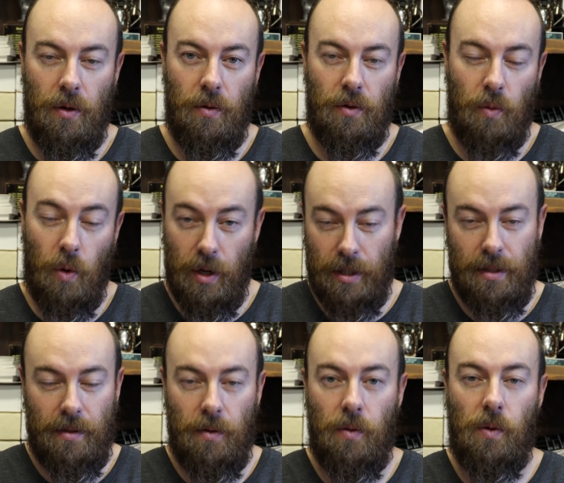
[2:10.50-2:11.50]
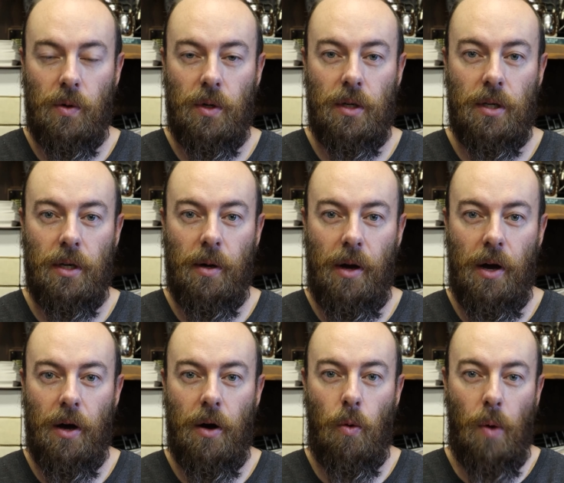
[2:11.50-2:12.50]
towards or
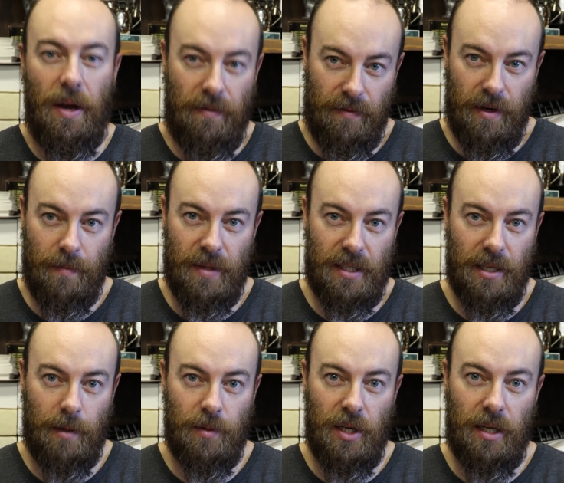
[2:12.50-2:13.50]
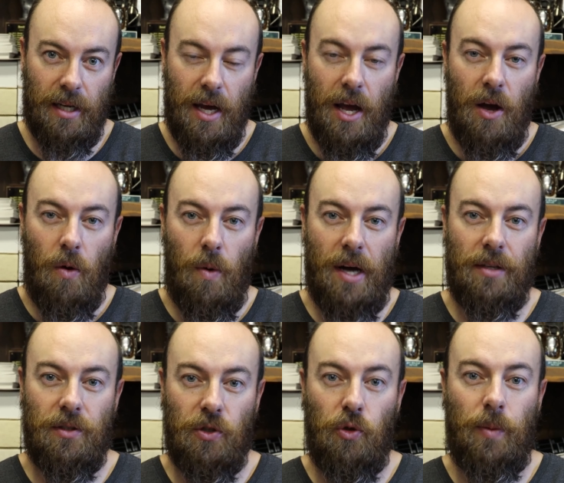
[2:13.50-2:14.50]
away from the subject while
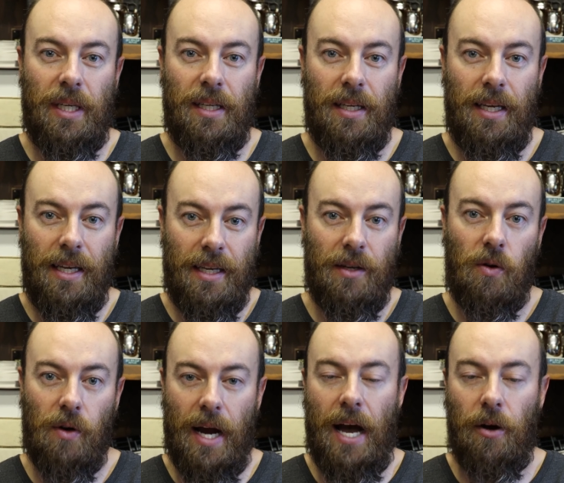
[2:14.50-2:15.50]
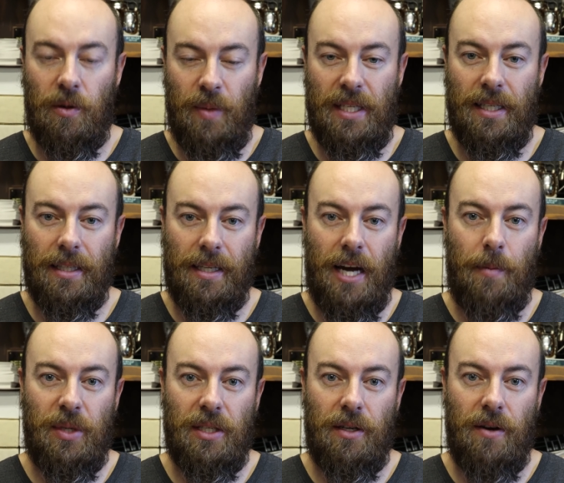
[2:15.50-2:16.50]
zooming in or out, basically
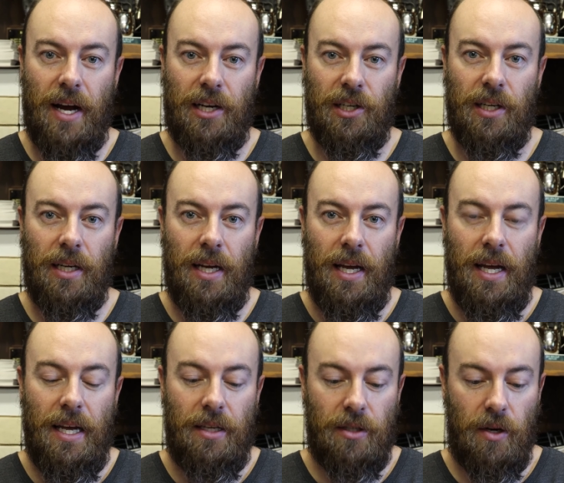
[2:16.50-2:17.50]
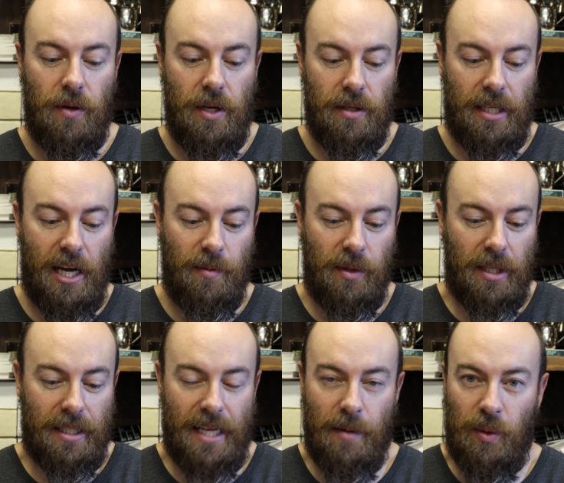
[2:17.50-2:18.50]
opposite direction. So here's a couple of
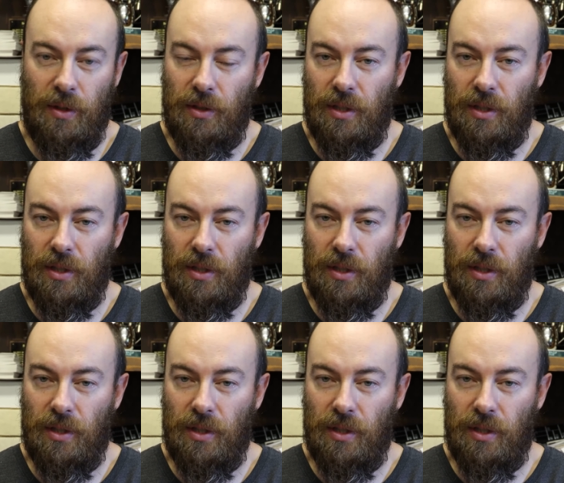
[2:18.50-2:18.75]
examples.